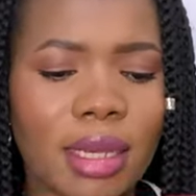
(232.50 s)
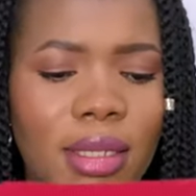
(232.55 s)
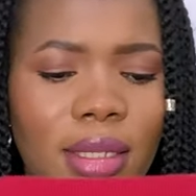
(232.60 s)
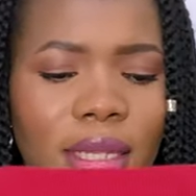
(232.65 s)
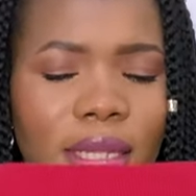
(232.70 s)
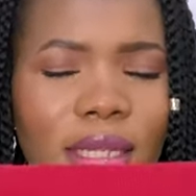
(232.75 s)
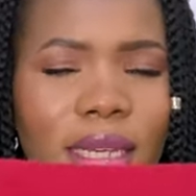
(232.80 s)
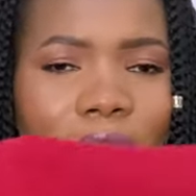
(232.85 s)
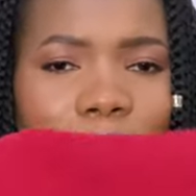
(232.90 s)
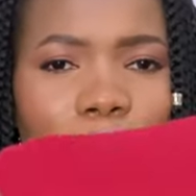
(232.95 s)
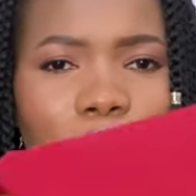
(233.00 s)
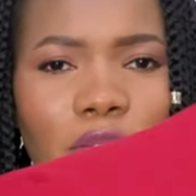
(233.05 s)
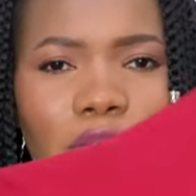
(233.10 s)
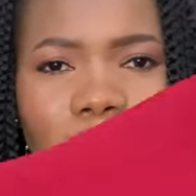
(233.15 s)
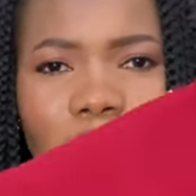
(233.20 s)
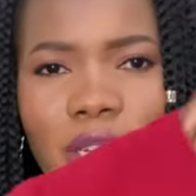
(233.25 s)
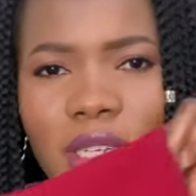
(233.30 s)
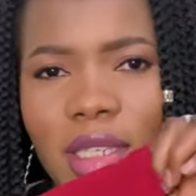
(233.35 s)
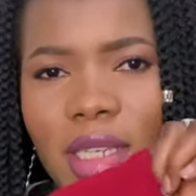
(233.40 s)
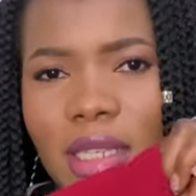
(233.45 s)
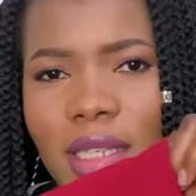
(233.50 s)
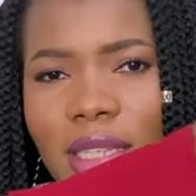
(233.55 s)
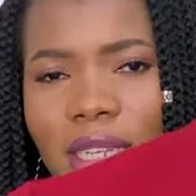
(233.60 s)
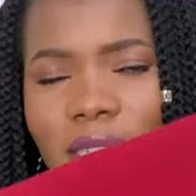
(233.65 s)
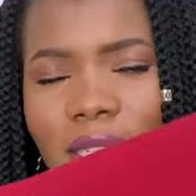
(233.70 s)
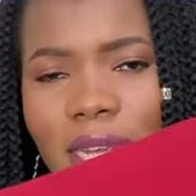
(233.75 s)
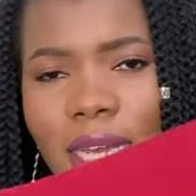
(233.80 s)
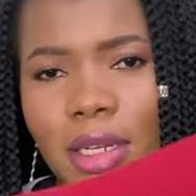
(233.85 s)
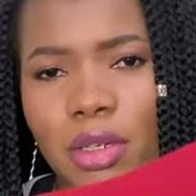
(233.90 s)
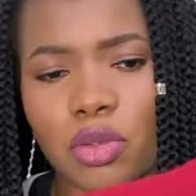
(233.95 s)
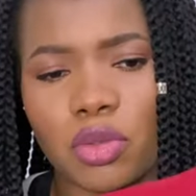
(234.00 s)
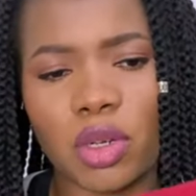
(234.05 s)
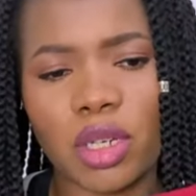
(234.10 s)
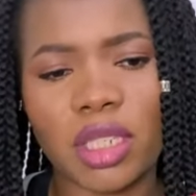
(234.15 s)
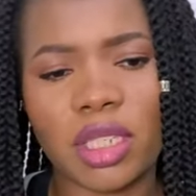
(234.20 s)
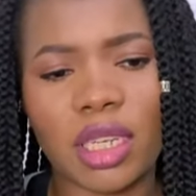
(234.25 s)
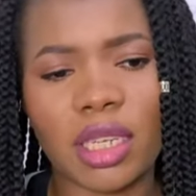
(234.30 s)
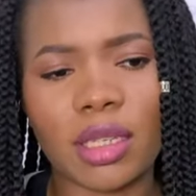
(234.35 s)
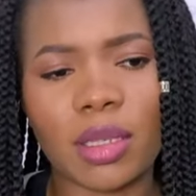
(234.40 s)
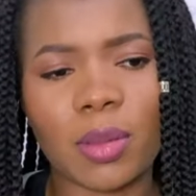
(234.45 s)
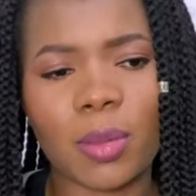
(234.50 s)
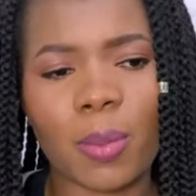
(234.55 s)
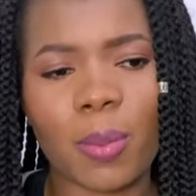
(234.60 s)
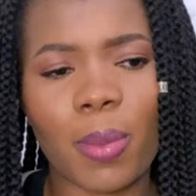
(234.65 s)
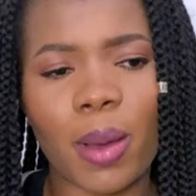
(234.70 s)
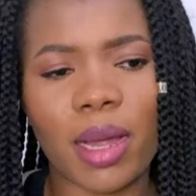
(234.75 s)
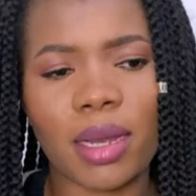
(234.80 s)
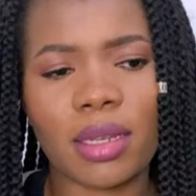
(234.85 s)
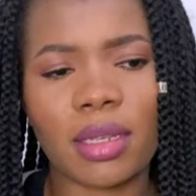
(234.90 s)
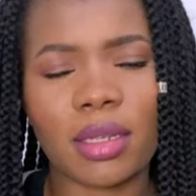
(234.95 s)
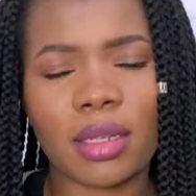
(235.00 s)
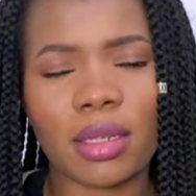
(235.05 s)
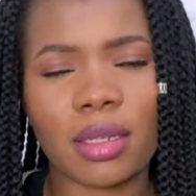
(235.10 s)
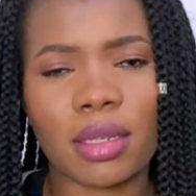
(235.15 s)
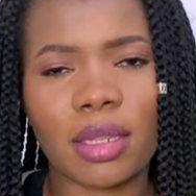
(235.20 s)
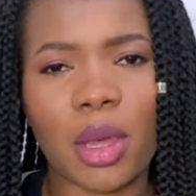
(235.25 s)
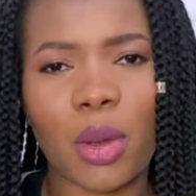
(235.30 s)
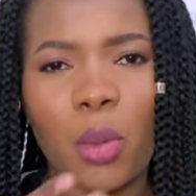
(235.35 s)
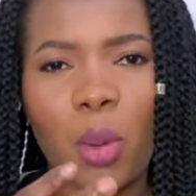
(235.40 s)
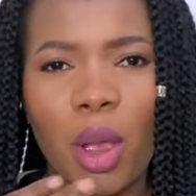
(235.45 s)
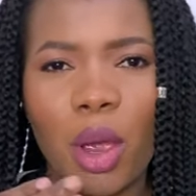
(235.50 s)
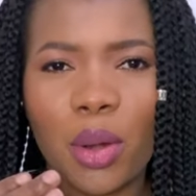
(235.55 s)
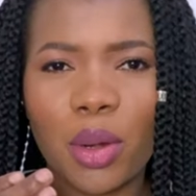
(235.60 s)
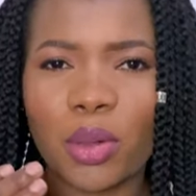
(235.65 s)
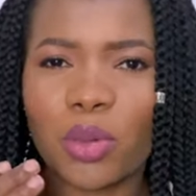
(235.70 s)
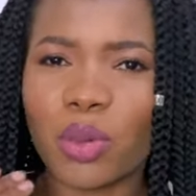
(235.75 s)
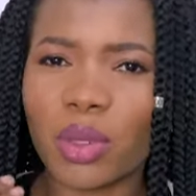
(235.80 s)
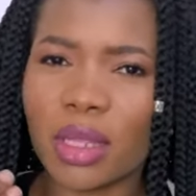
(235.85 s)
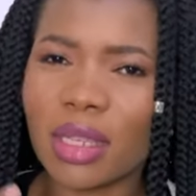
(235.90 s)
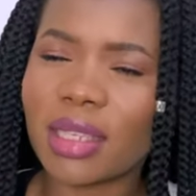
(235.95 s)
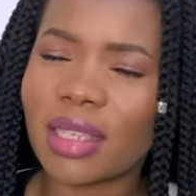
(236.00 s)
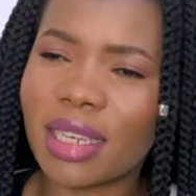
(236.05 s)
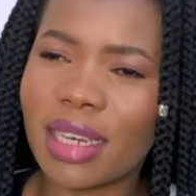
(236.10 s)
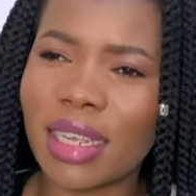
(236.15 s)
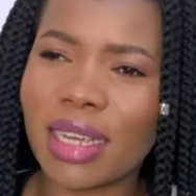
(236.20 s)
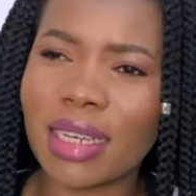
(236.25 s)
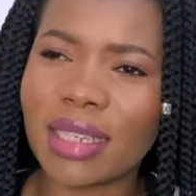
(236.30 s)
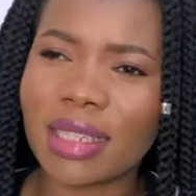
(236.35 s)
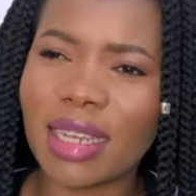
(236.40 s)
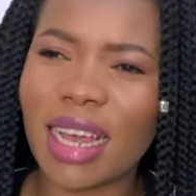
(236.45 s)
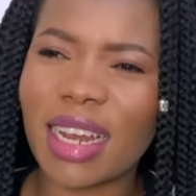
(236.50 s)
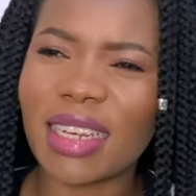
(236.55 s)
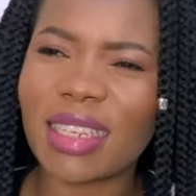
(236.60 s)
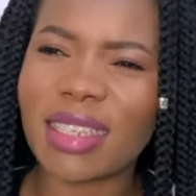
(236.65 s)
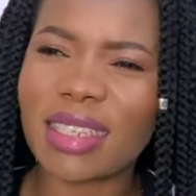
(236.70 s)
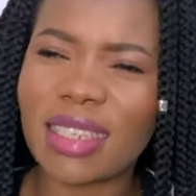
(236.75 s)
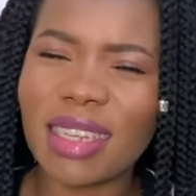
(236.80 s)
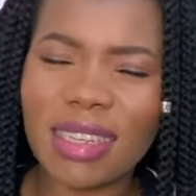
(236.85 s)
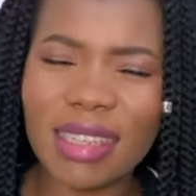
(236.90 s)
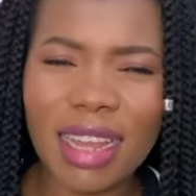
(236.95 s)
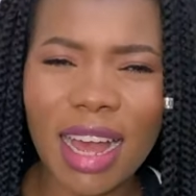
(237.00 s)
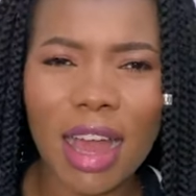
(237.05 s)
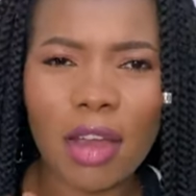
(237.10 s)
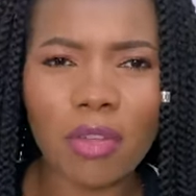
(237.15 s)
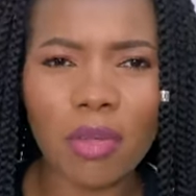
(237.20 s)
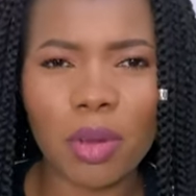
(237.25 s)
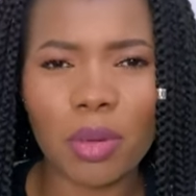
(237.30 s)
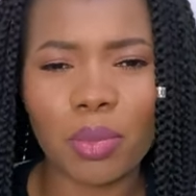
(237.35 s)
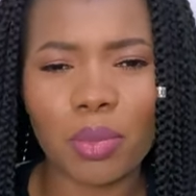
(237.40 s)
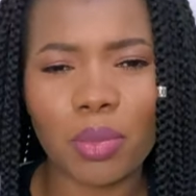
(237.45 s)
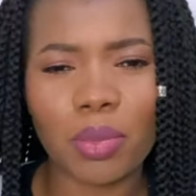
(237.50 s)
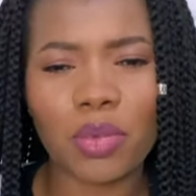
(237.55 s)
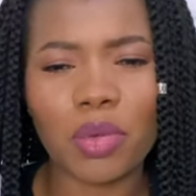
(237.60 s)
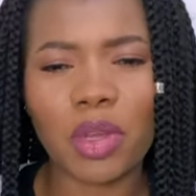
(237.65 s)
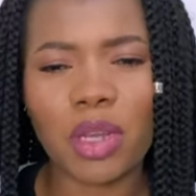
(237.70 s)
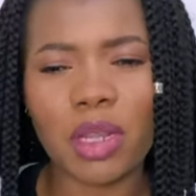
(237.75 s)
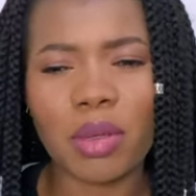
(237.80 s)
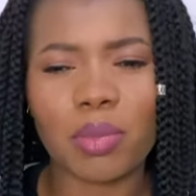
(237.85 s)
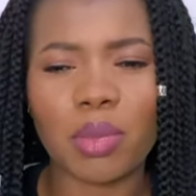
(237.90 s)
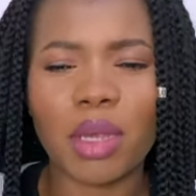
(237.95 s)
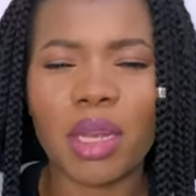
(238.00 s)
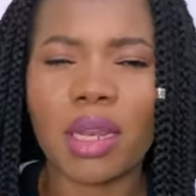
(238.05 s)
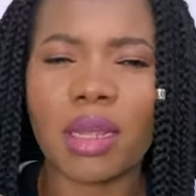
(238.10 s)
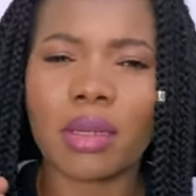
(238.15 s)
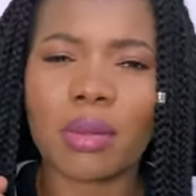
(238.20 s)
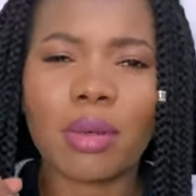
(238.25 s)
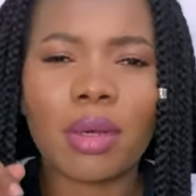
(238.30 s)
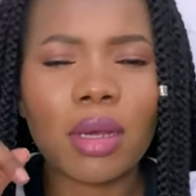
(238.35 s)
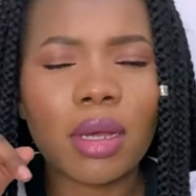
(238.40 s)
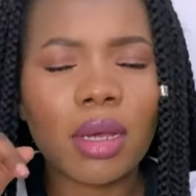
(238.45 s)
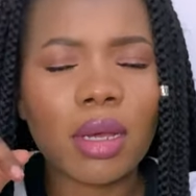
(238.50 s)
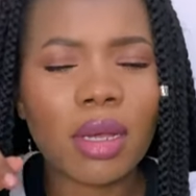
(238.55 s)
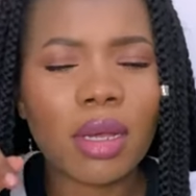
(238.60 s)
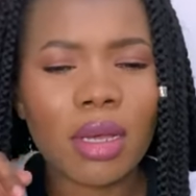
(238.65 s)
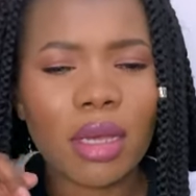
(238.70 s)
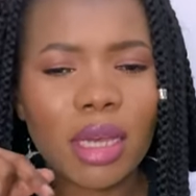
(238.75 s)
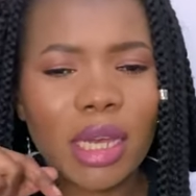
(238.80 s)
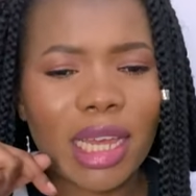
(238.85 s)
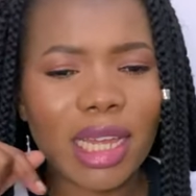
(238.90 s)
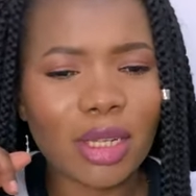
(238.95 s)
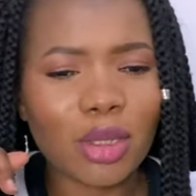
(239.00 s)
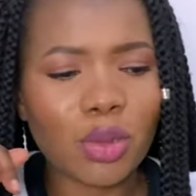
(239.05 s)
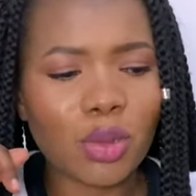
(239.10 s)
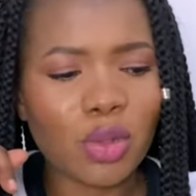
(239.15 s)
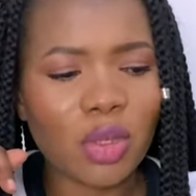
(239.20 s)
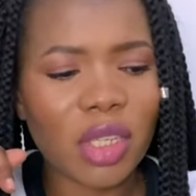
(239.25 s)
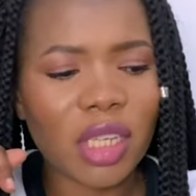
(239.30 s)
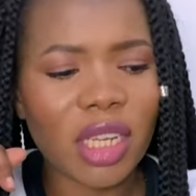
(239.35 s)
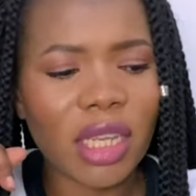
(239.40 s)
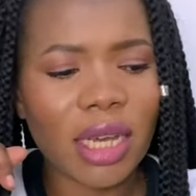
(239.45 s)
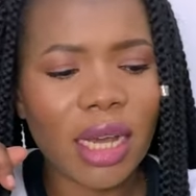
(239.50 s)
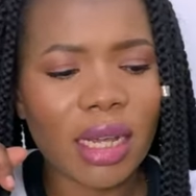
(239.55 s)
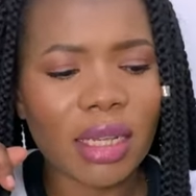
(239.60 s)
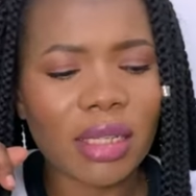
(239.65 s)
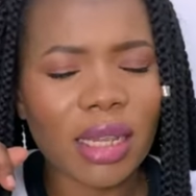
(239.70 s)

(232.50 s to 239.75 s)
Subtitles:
this kind of dresses, the tight dresses, but they wear it with sneakers. And since I haven't really been into sneakers, I